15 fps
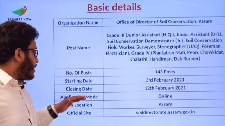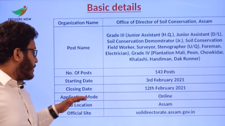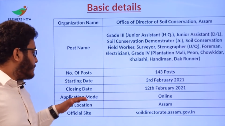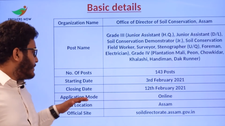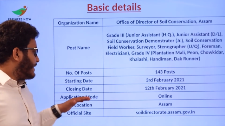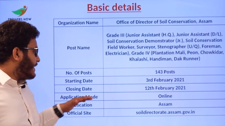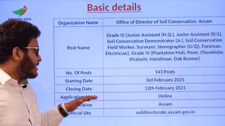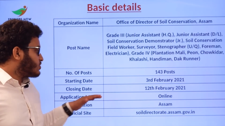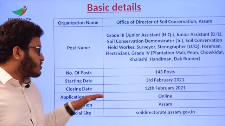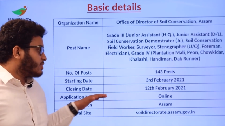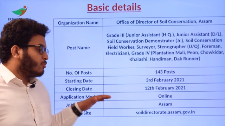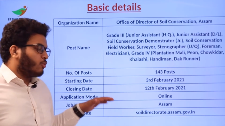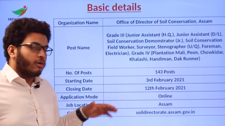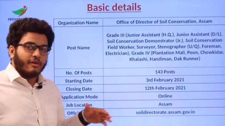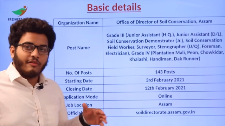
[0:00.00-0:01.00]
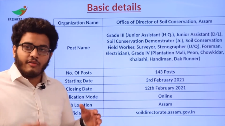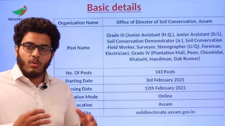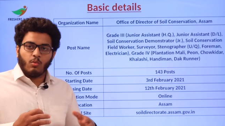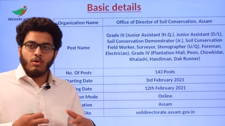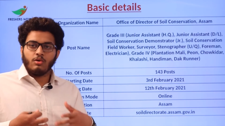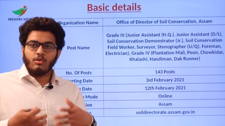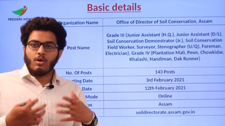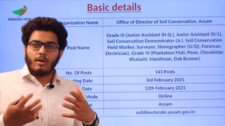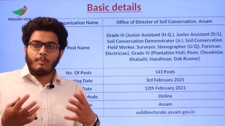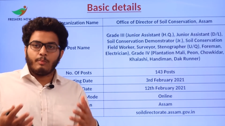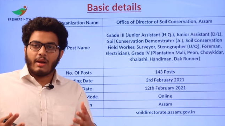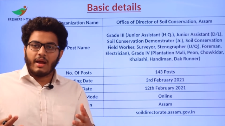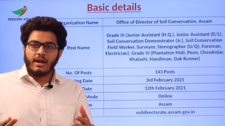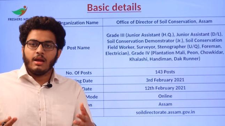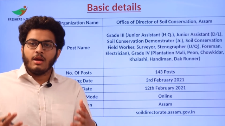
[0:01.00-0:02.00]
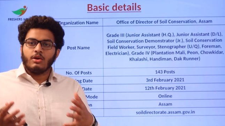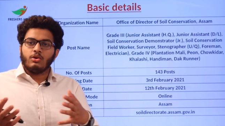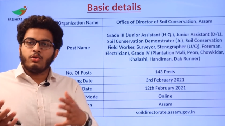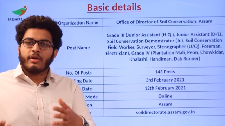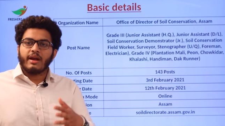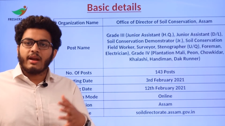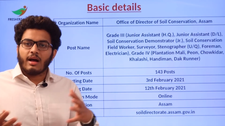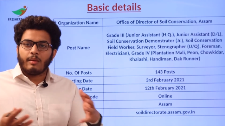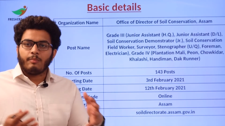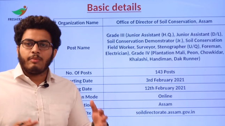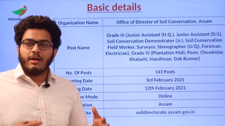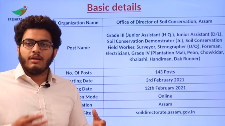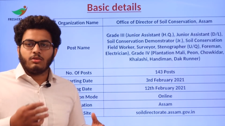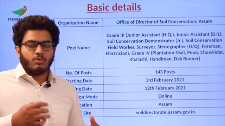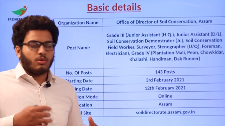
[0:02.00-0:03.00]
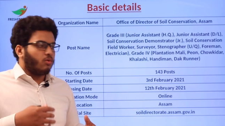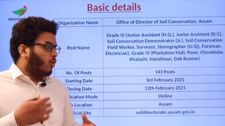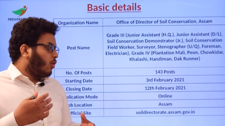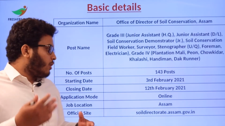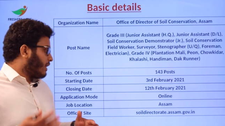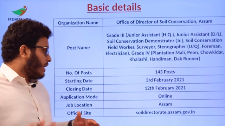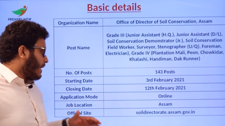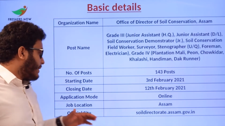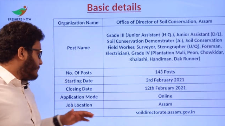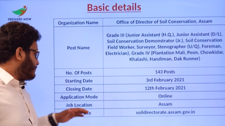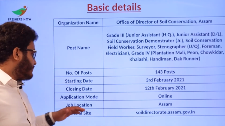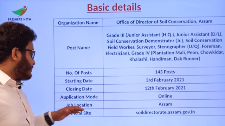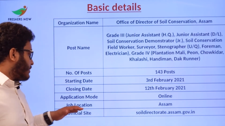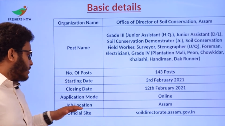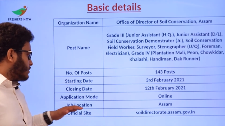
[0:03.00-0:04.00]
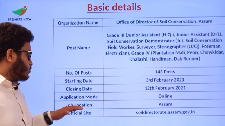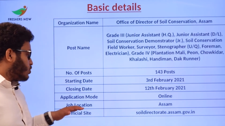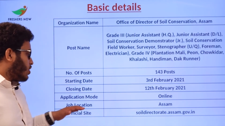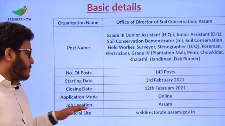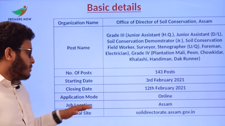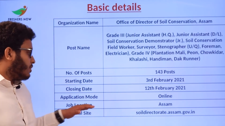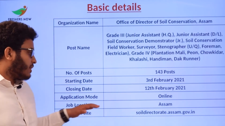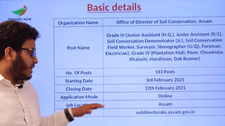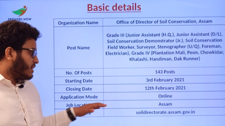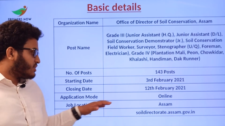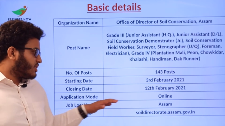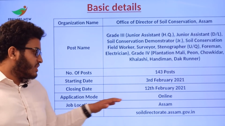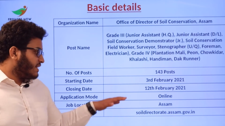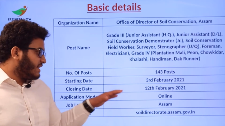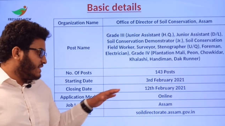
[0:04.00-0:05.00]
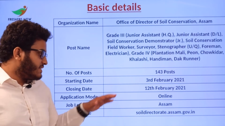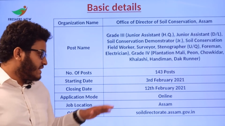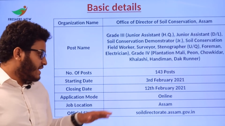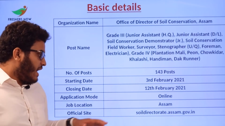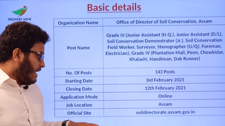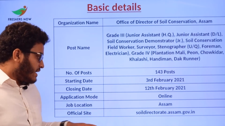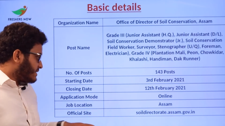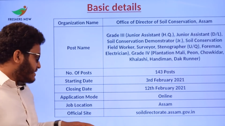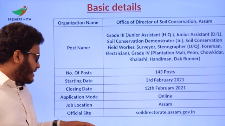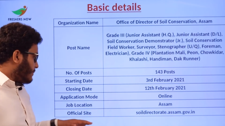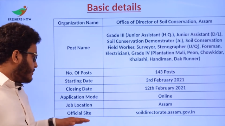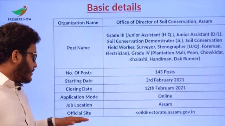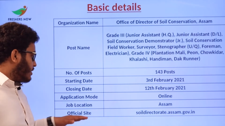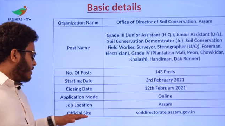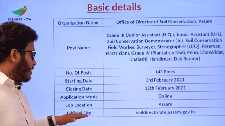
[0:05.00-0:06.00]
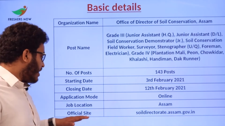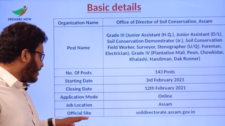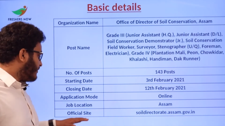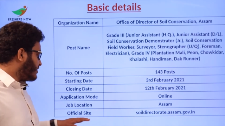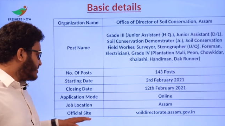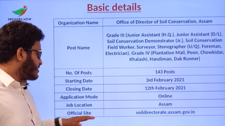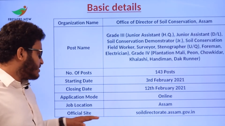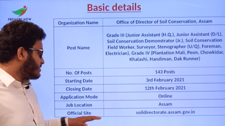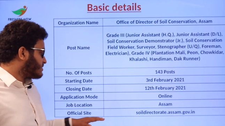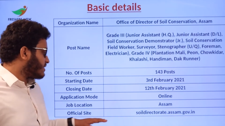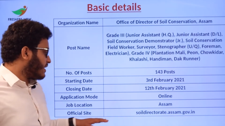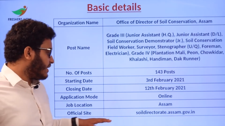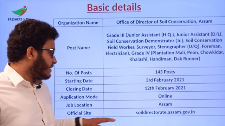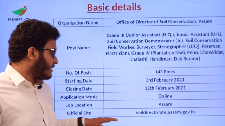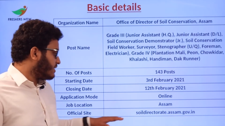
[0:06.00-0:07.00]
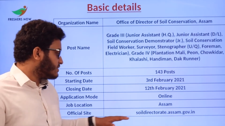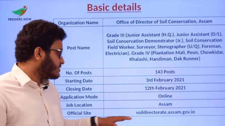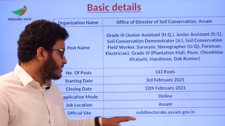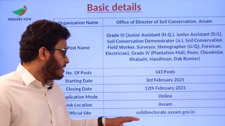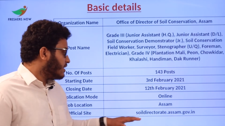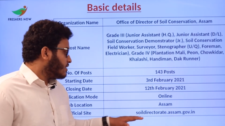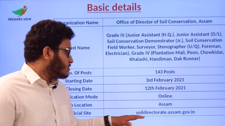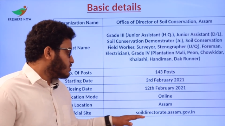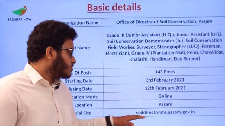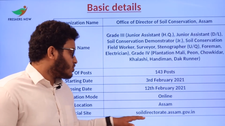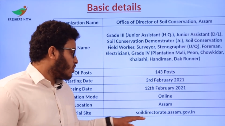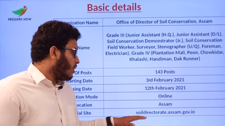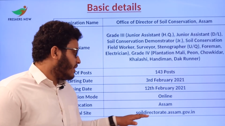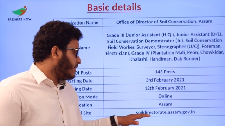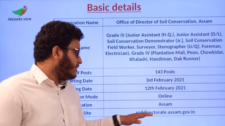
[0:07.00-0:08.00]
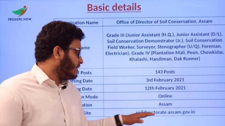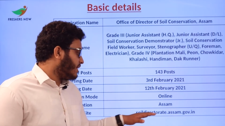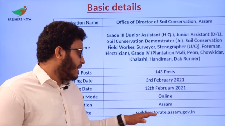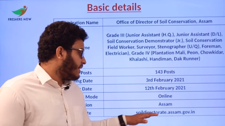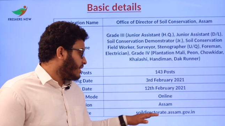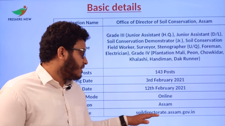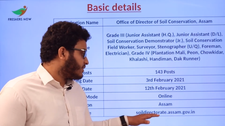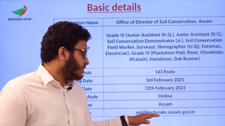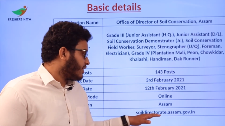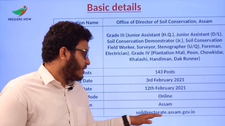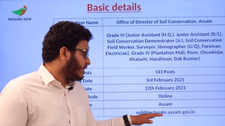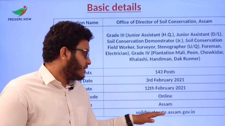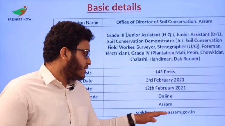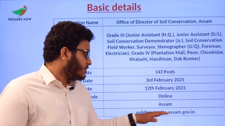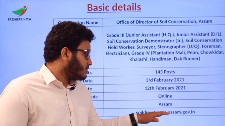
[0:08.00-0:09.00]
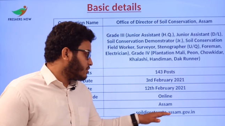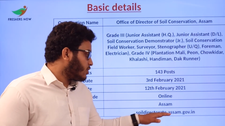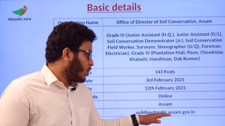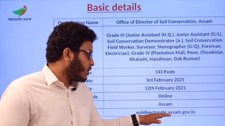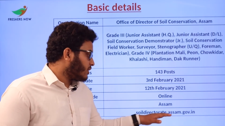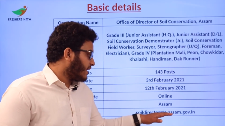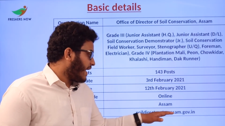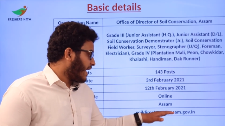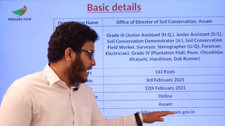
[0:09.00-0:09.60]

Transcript: Application mode, if you want to apply, you can apply through online. Job location is in Assam. Official site is soil directorate dot